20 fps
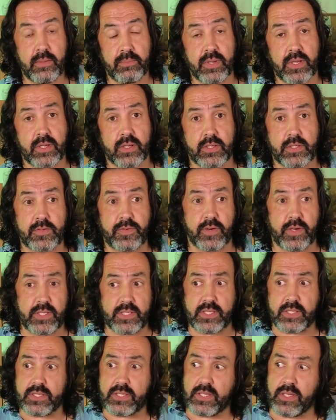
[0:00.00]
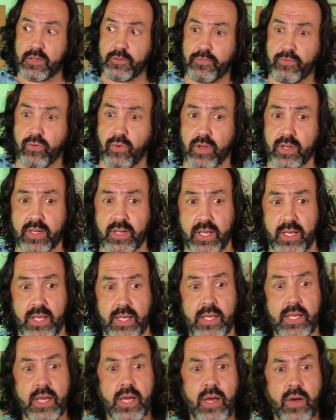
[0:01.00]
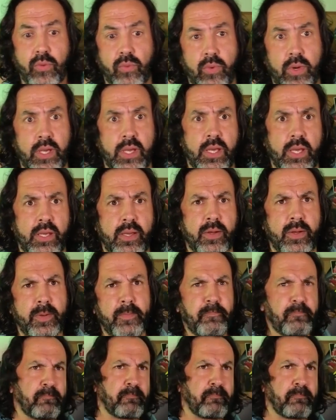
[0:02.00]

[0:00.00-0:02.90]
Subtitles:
Because, for instance, if one day we,